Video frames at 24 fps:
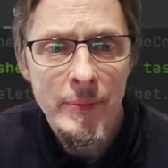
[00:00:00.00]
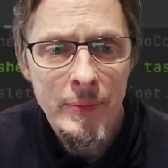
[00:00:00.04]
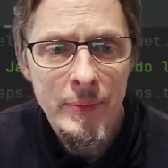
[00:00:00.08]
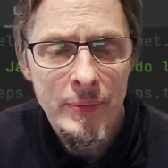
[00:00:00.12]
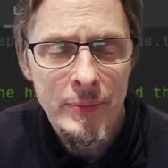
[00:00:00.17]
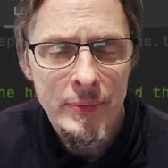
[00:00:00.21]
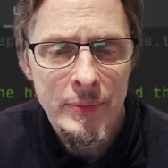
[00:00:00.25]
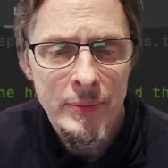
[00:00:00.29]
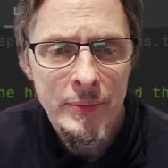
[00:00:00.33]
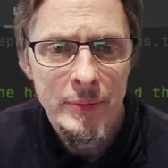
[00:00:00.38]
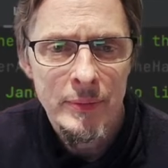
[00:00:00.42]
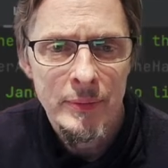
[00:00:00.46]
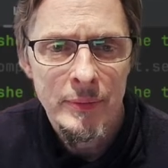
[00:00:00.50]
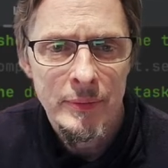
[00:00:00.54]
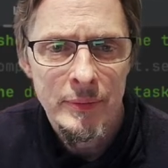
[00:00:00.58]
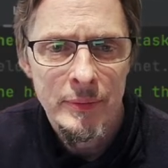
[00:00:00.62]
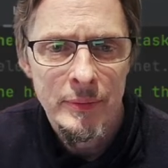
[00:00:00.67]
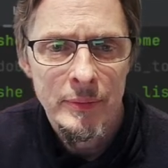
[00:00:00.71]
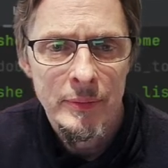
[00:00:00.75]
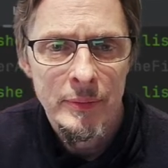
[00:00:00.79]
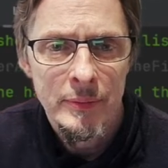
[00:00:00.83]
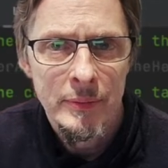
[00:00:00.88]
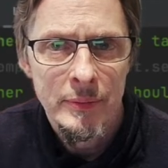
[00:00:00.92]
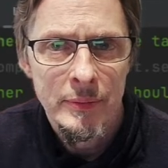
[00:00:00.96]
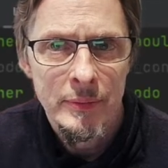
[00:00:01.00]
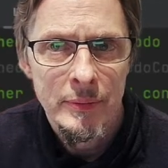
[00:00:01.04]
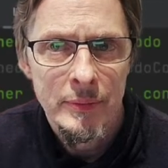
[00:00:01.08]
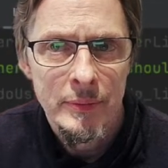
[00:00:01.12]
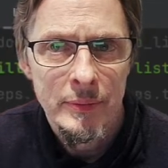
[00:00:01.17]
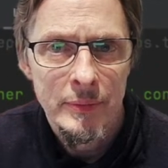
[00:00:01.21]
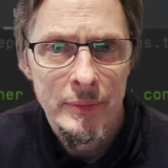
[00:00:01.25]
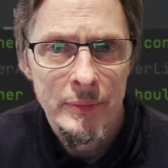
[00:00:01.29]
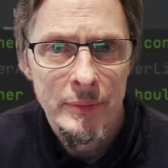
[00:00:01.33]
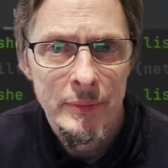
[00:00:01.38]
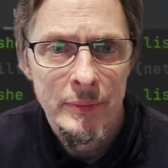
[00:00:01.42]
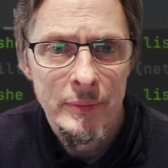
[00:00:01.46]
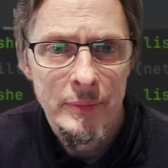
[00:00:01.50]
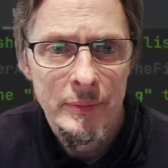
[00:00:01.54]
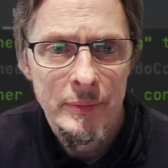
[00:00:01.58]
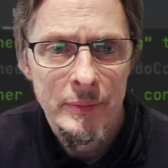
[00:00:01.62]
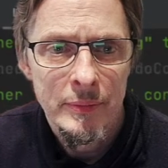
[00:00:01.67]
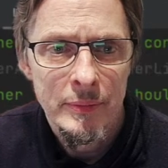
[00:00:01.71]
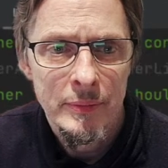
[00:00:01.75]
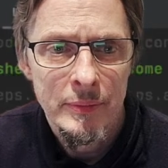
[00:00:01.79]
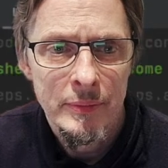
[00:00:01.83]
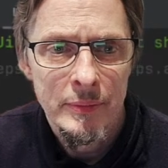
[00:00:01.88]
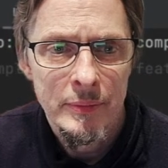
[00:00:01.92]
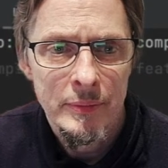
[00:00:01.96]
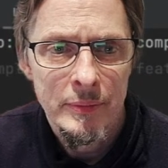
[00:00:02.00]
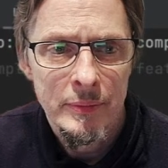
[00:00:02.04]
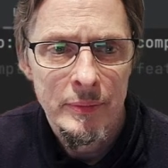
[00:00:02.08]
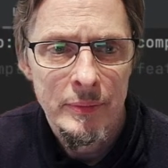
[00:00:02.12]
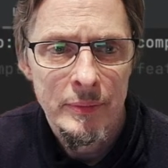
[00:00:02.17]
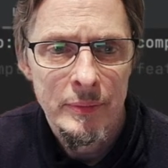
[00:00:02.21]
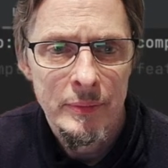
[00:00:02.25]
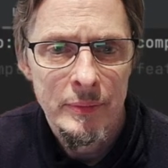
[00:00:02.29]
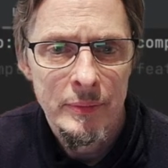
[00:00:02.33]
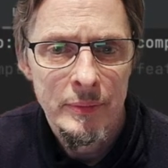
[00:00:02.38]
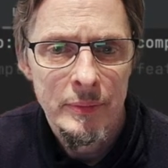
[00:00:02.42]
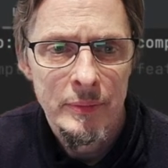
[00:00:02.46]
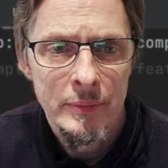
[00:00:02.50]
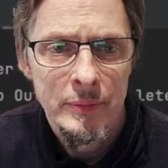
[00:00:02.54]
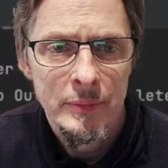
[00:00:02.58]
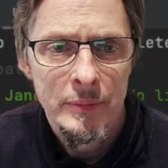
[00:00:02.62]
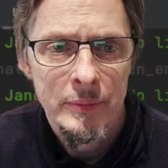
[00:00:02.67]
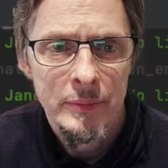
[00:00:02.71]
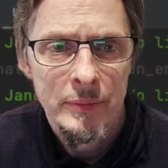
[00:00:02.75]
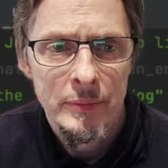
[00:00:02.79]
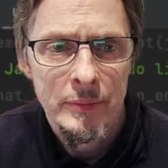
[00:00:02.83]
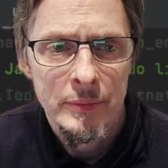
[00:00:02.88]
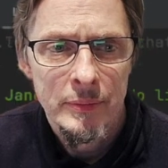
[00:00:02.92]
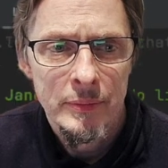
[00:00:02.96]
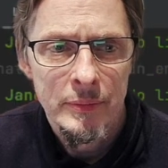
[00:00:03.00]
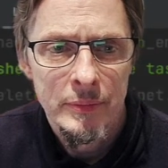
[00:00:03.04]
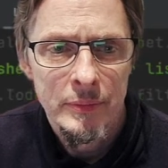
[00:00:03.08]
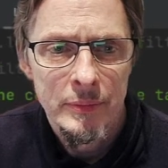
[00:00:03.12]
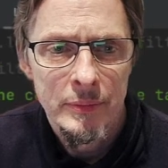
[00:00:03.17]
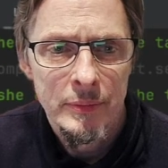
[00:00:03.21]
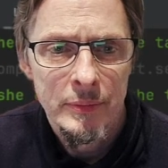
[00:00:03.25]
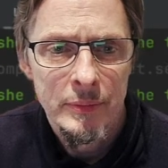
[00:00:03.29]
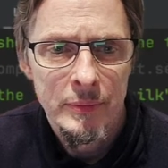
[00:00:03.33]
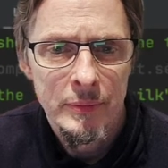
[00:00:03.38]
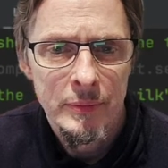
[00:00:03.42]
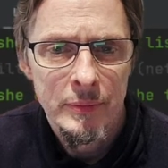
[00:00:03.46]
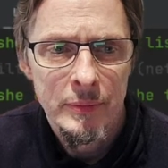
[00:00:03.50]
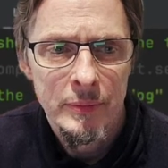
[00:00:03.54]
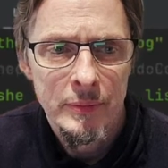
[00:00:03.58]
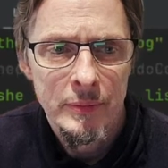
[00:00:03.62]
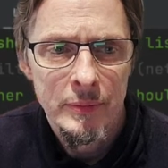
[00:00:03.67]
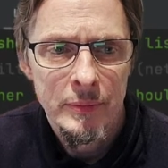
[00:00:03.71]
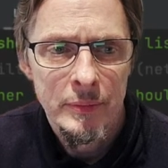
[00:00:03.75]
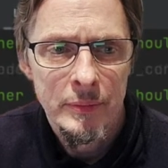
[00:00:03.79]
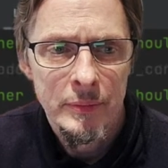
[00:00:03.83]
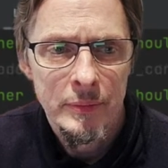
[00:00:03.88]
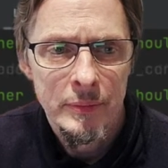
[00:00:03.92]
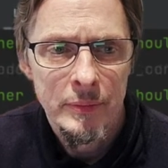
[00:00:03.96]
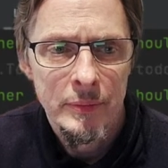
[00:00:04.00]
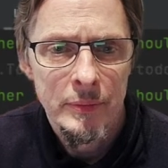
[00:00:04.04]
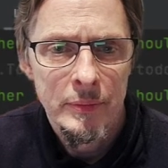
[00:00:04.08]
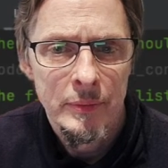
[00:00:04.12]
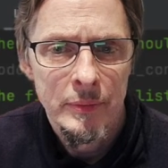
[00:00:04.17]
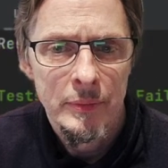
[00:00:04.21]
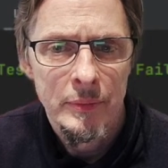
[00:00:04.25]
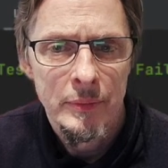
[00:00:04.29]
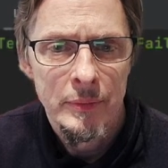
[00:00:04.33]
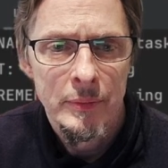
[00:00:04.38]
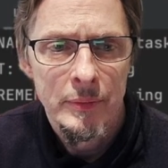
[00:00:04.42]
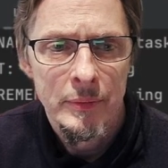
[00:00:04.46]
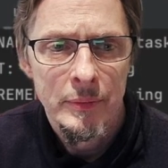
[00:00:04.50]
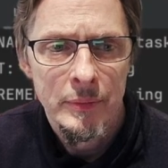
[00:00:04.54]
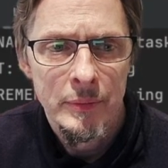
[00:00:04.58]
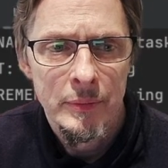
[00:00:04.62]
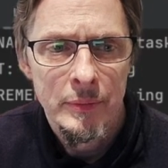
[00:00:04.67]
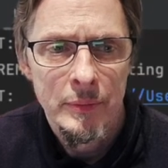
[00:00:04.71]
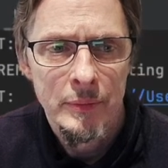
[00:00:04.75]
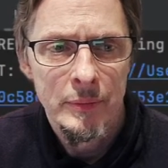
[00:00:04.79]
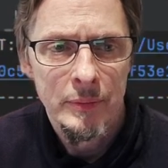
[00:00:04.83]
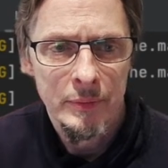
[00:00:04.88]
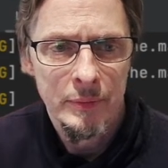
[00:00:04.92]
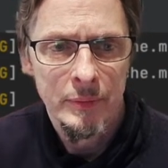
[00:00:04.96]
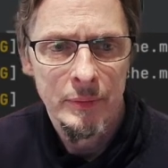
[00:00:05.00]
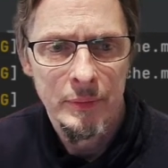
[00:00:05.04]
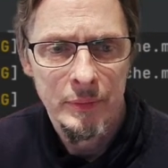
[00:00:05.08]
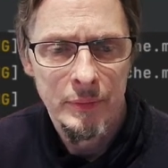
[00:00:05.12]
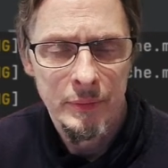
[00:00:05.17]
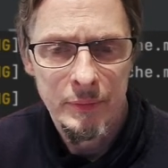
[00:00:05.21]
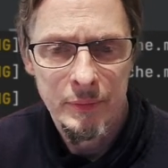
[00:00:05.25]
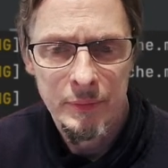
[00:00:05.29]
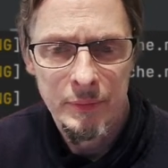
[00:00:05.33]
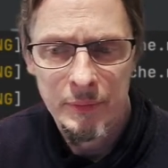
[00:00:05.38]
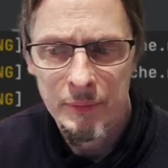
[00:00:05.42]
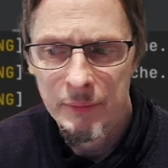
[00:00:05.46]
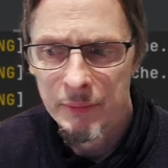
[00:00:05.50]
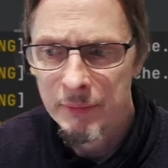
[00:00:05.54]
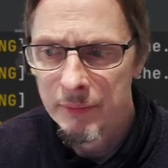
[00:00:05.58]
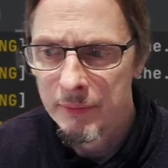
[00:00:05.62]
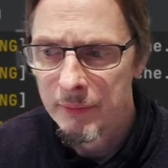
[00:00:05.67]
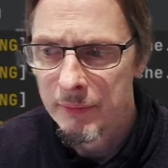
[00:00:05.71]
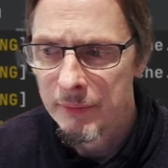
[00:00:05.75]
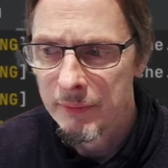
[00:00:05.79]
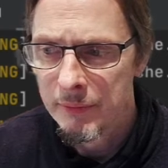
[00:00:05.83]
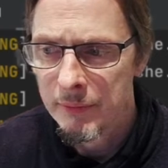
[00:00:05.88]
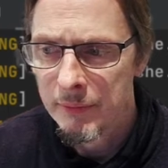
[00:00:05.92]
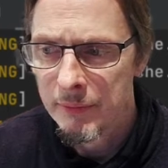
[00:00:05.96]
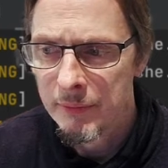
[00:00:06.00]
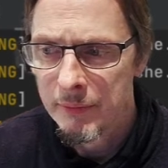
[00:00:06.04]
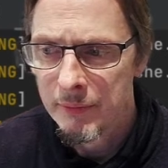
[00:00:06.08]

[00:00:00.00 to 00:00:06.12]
[no speech]